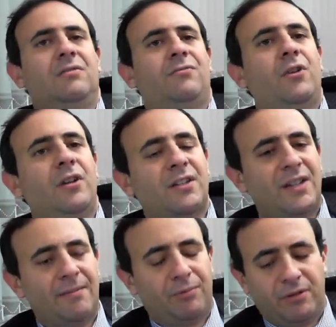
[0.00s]
for
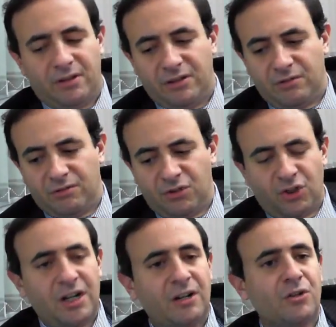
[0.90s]
example, the
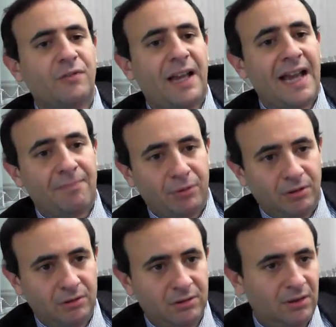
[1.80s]
shares of
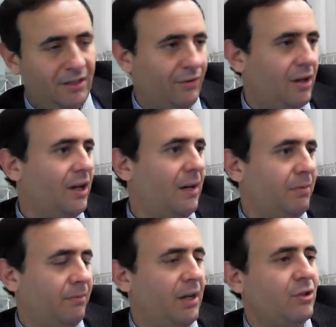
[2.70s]
Apple have gone up
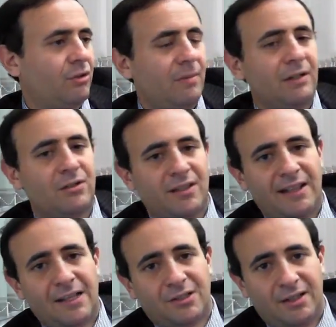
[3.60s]
in price tremendously in the
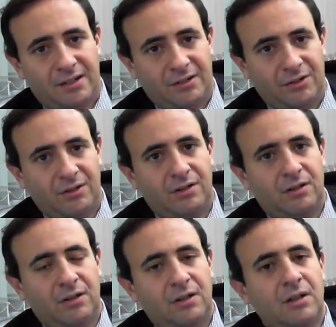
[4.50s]
last 10 years.
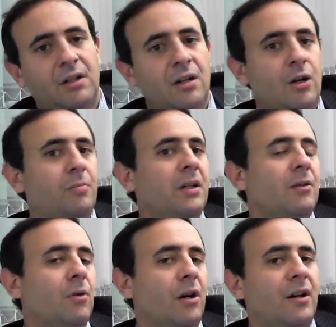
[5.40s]
Nobody
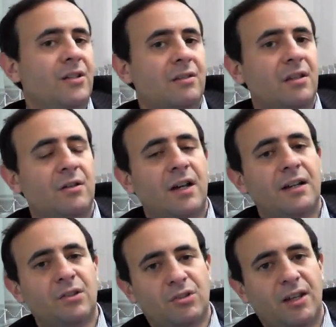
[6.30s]
worries that the
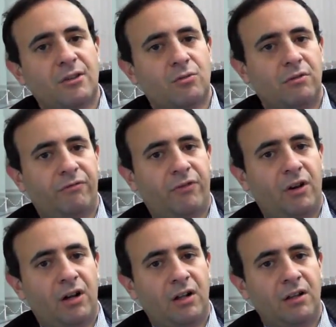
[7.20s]
United States will
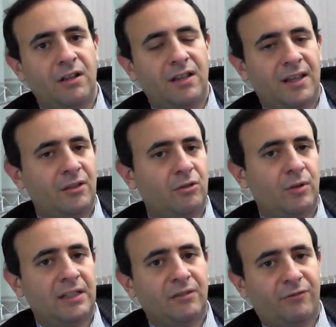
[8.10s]
fall
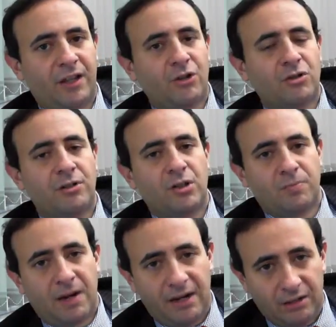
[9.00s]
into a deflationary
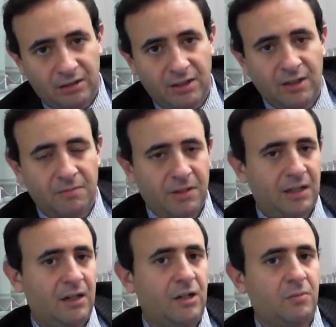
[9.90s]
spiral
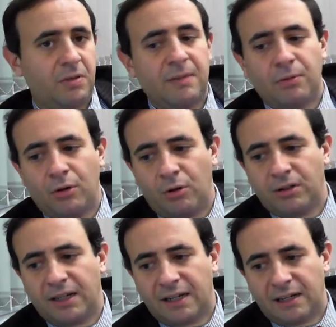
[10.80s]
because people
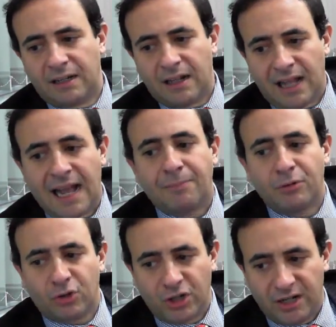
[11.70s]
holding
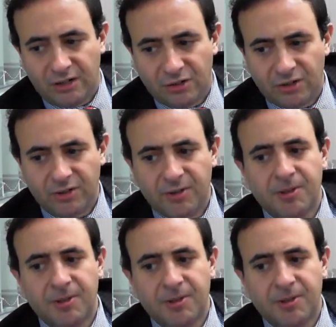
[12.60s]
Apple shares